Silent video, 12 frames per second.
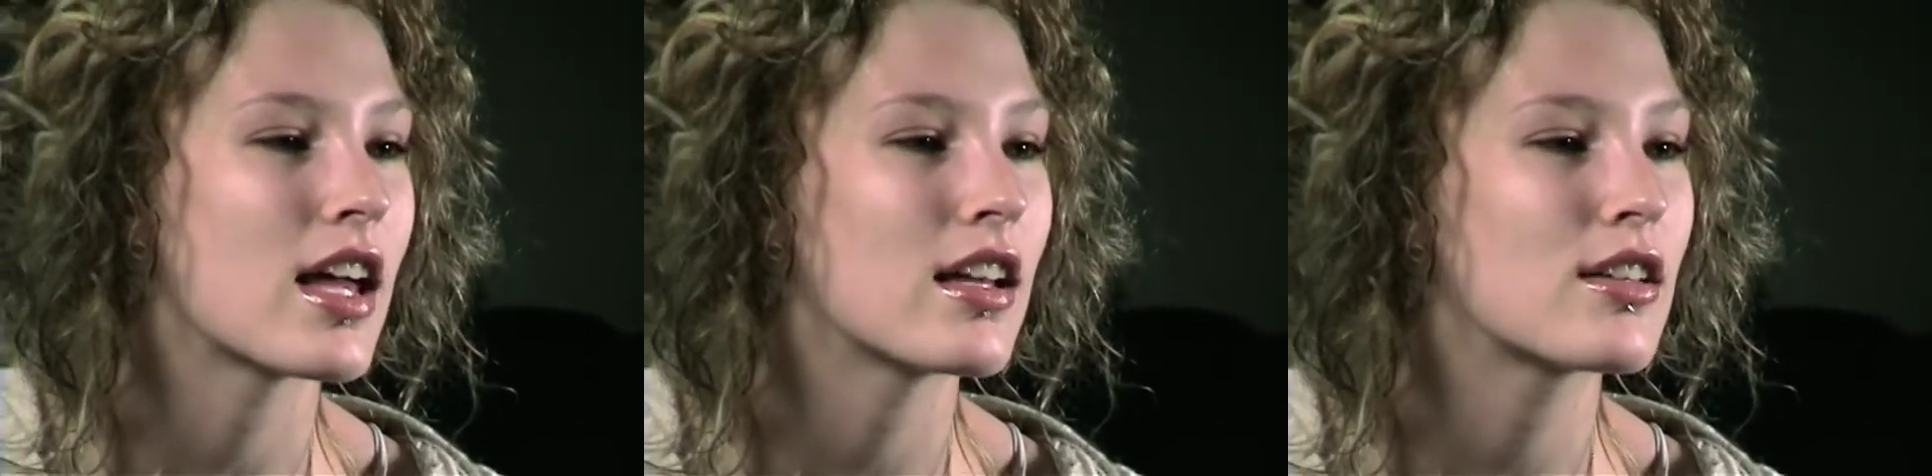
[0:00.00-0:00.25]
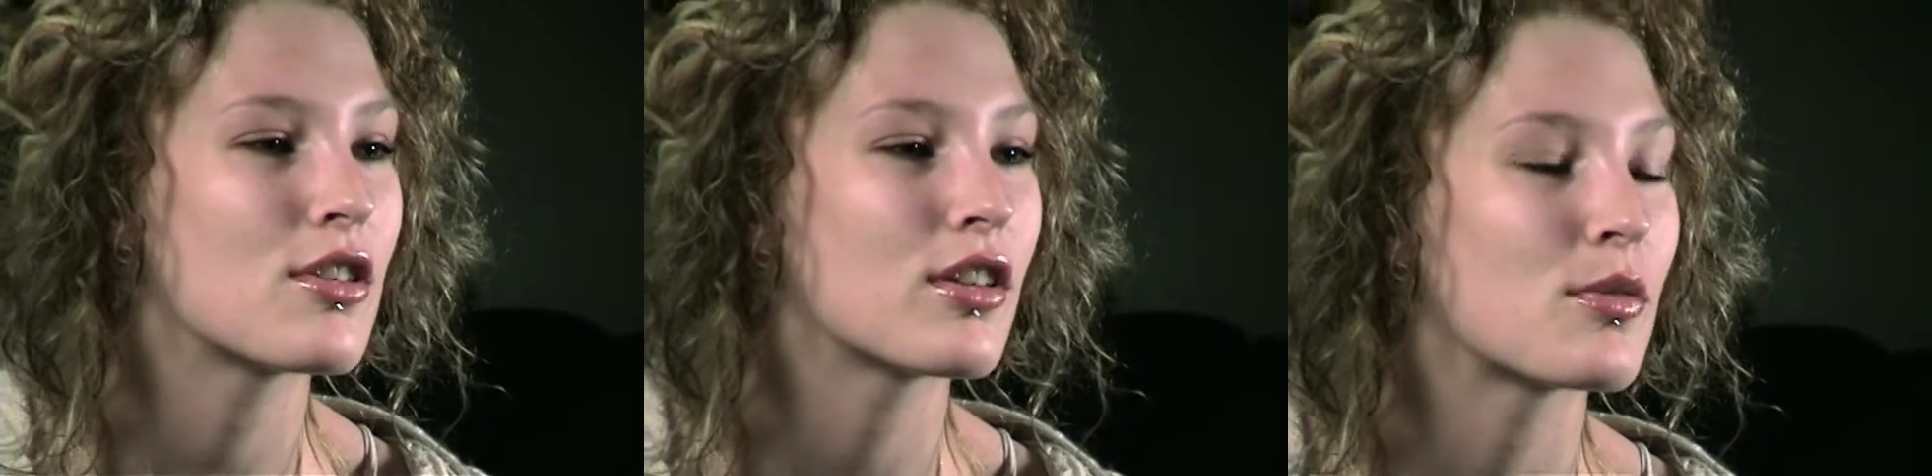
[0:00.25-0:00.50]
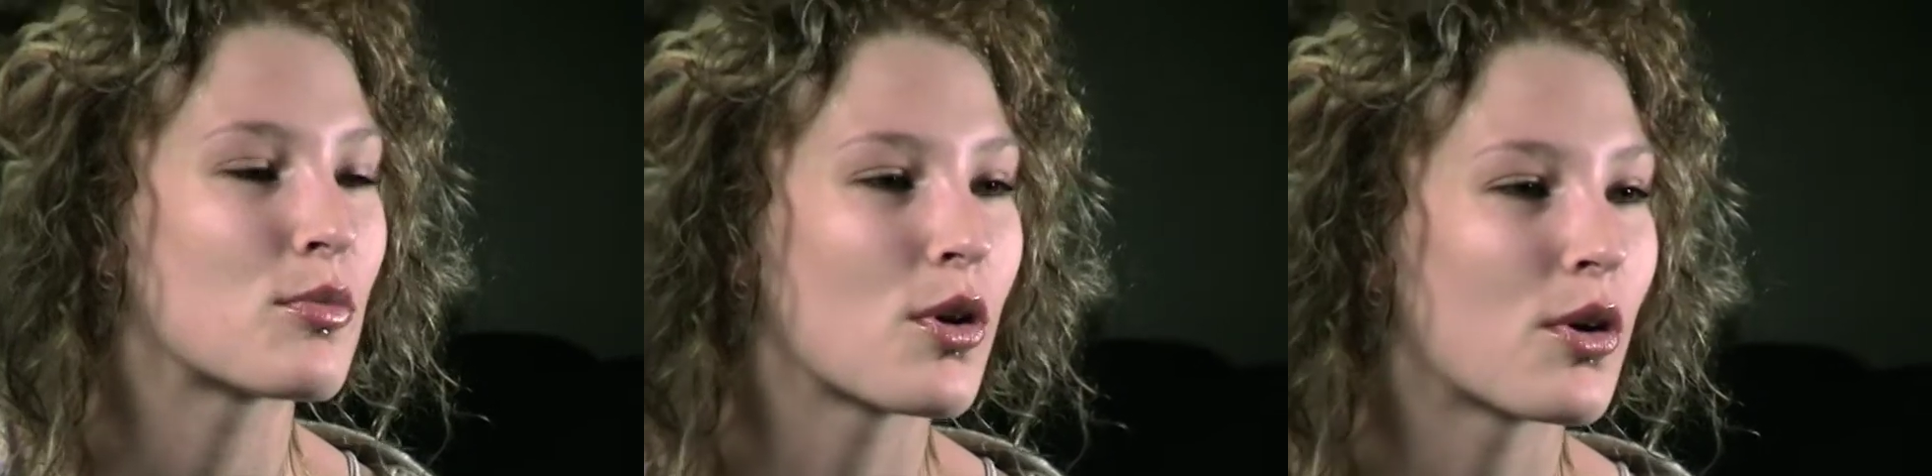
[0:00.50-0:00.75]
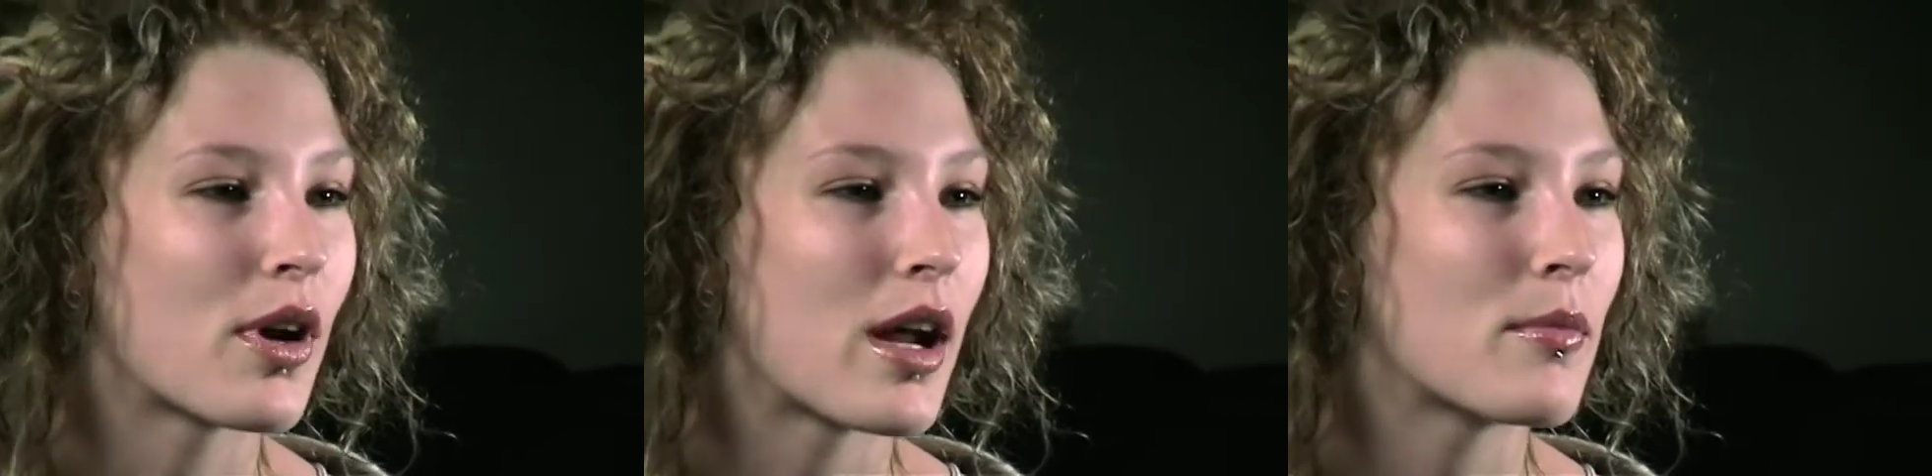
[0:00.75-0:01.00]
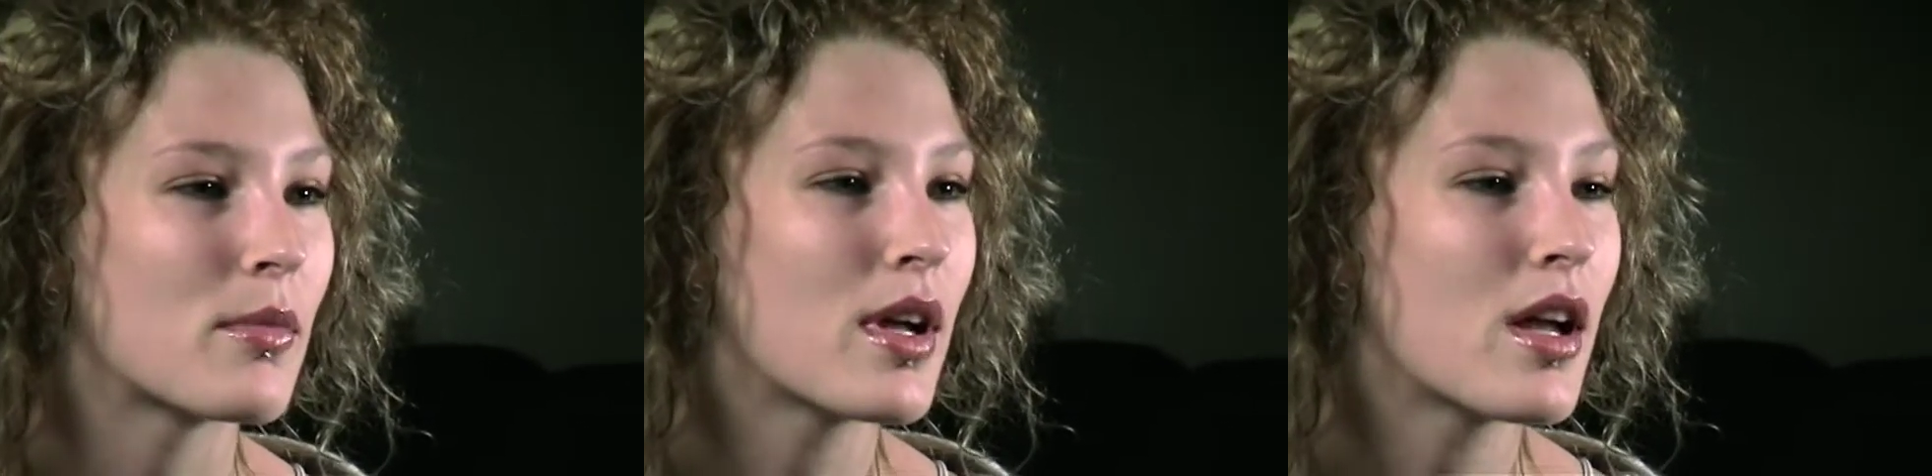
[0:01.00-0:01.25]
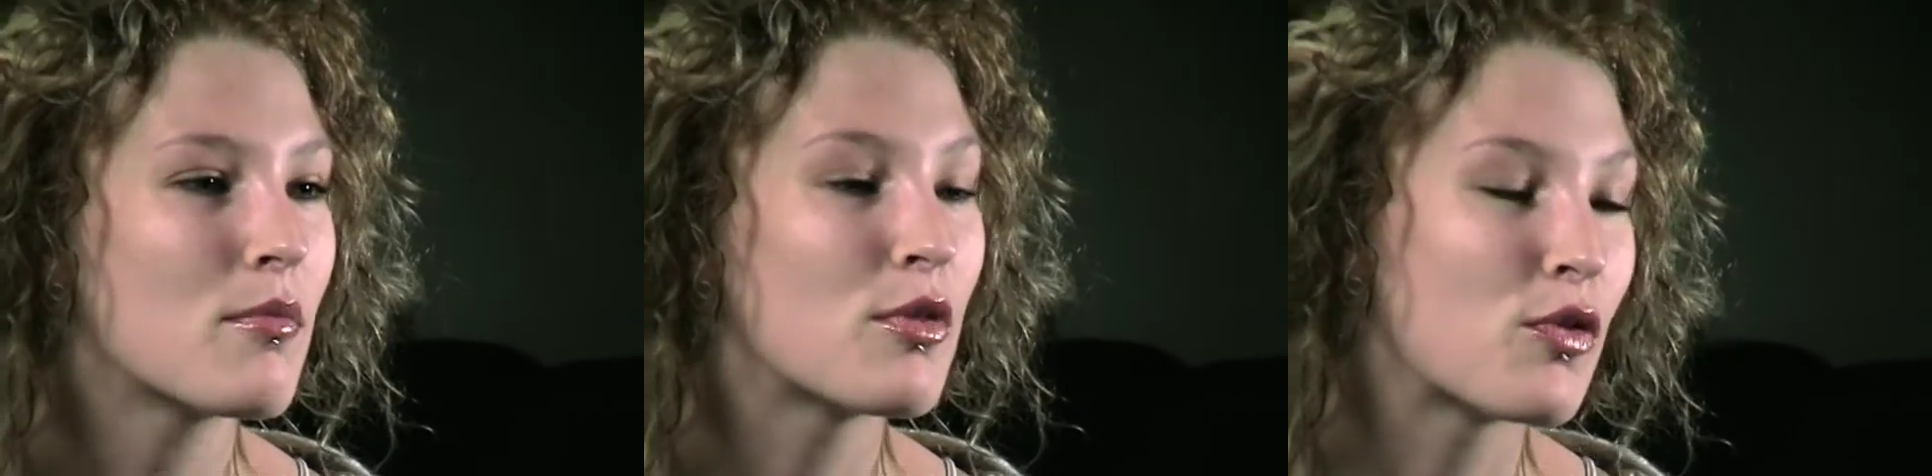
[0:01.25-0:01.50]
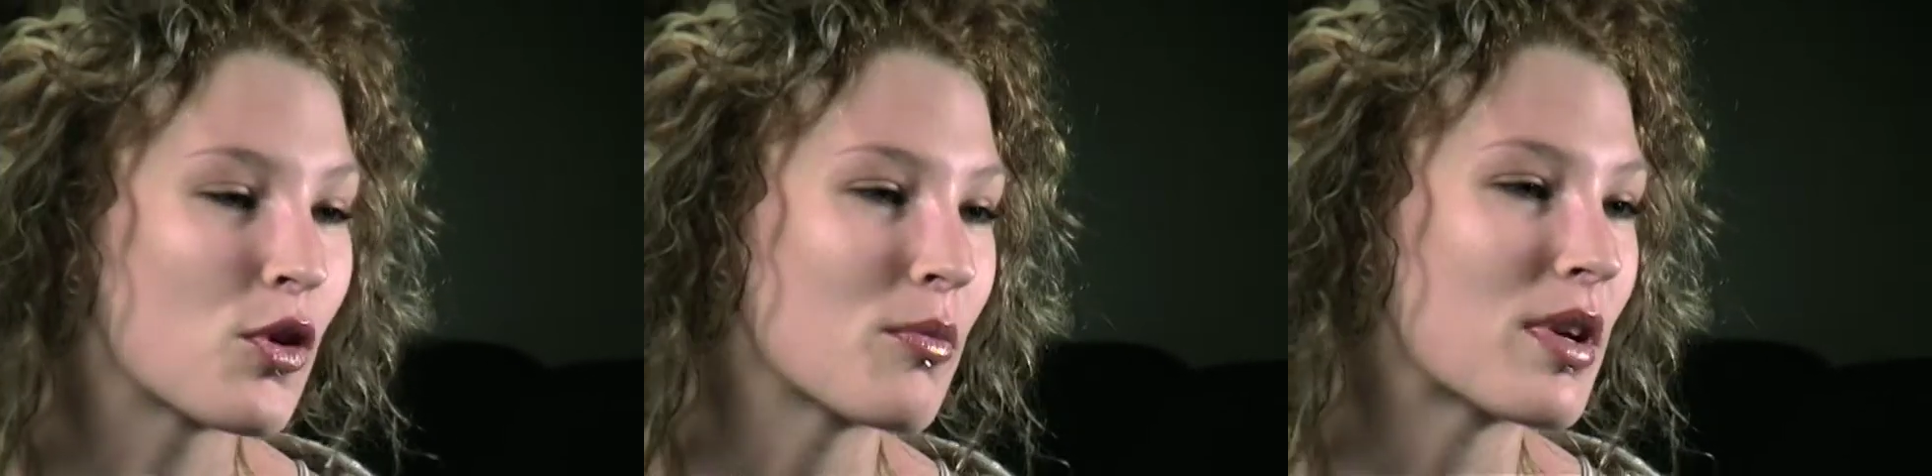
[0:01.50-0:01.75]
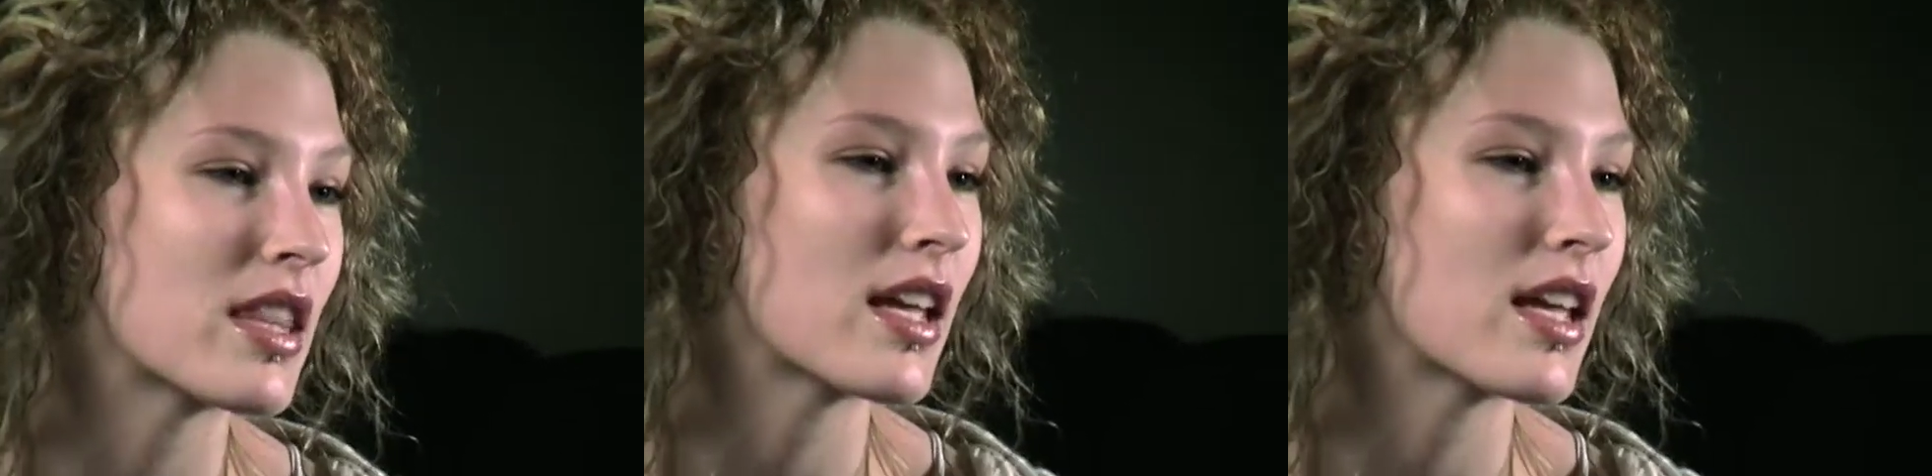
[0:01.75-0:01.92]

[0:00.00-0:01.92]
that took the program before me.